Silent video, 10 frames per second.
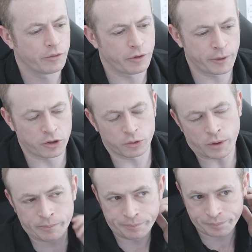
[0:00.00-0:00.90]
from a good
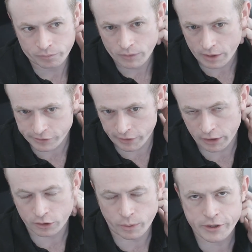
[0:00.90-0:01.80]
one? That's a really
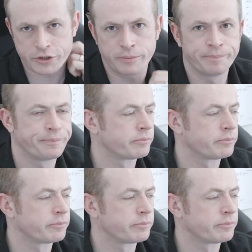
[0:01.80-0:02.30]
good question.